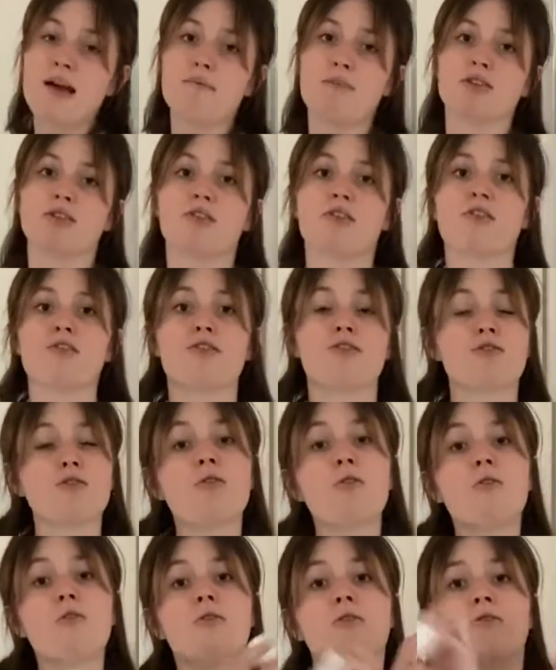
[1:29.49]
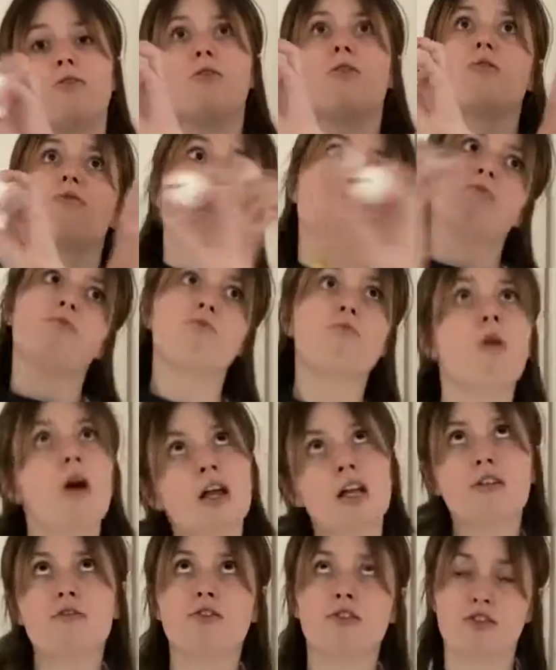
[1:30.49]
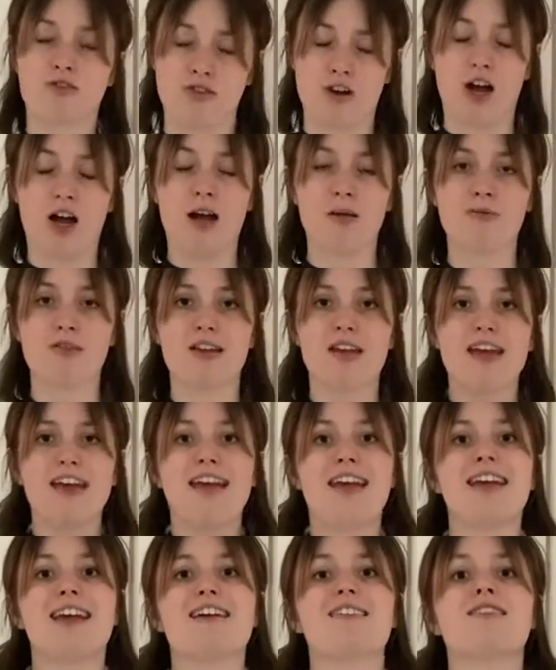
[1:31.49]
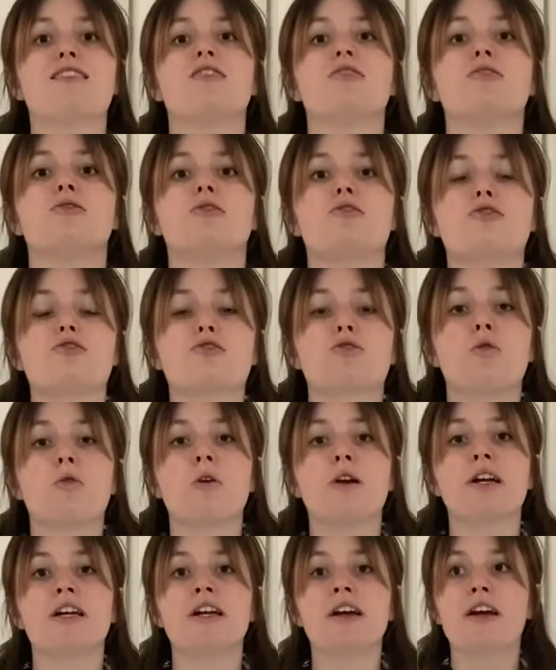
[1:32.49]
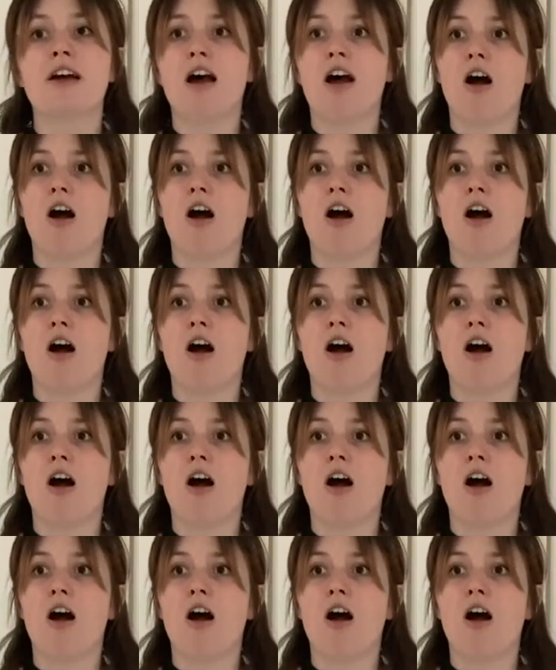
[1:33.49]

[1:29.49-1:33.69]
but their one of their jobs is to destroy